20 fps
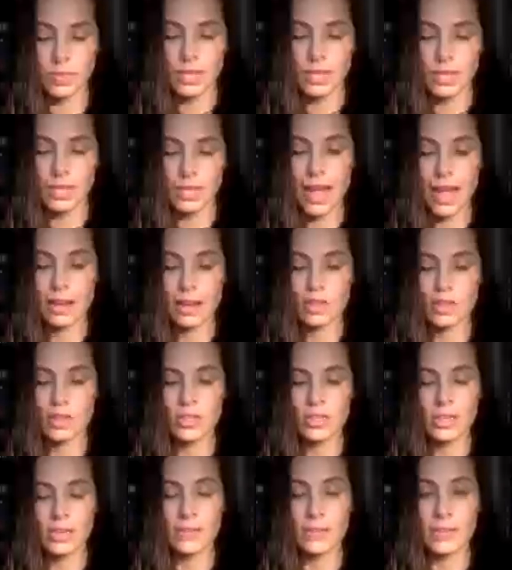allow
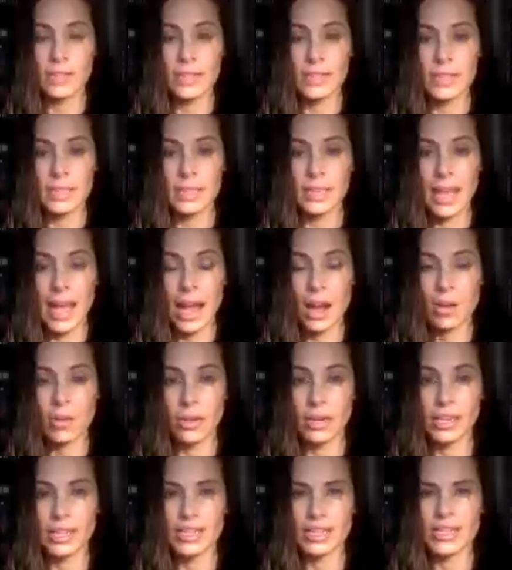yourself to see how
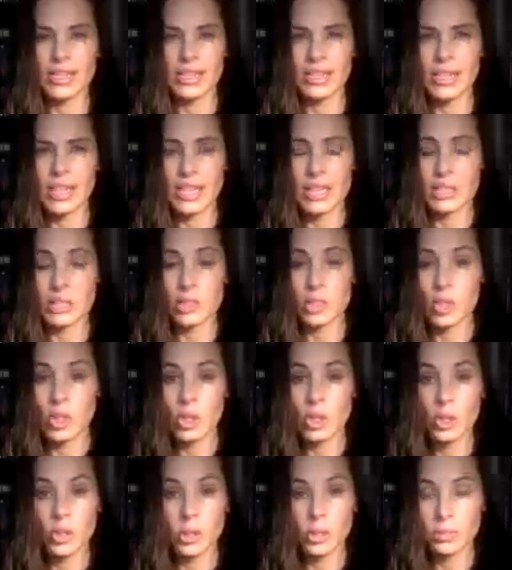it is in this
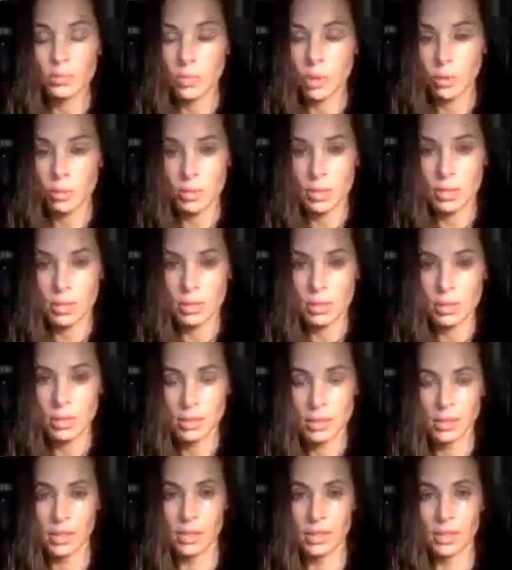current moment
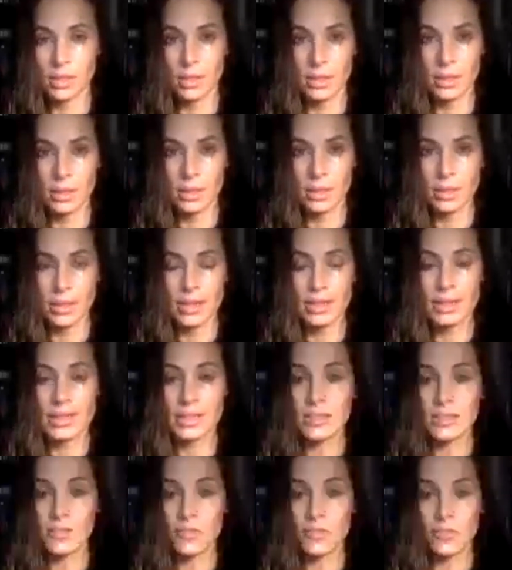in
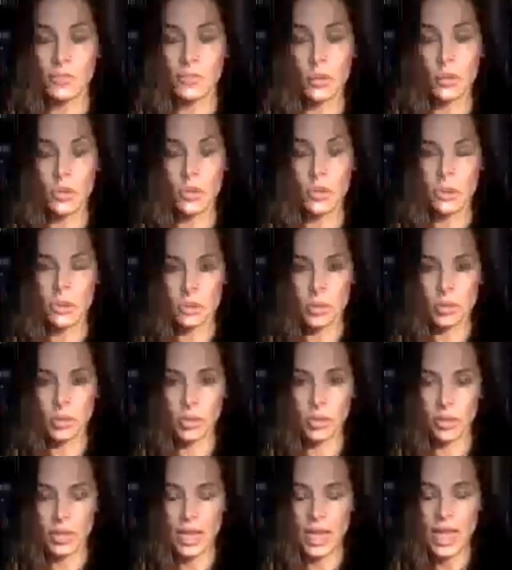its full
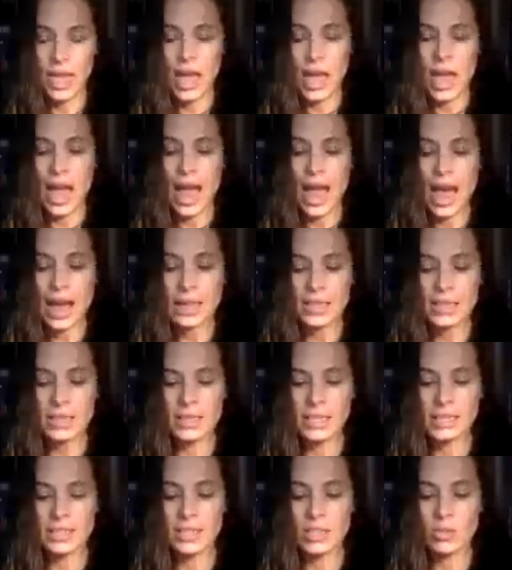truth. Ask
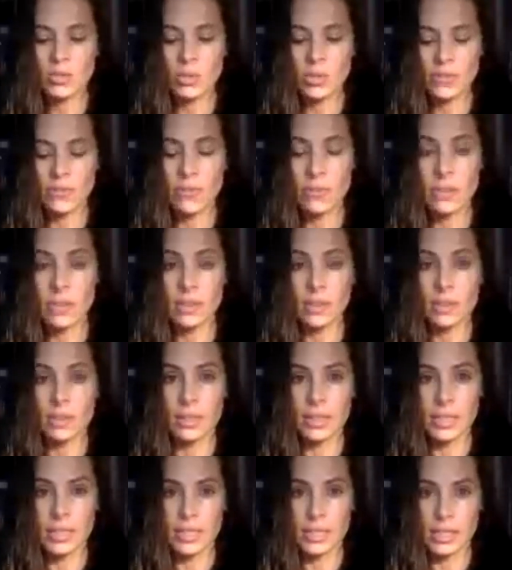it to reveal
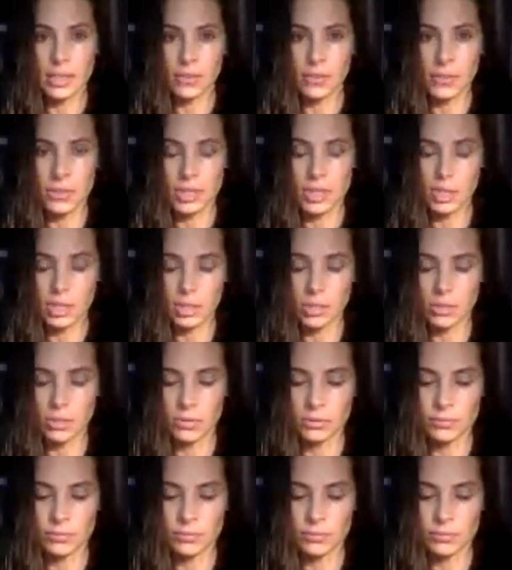itself to you.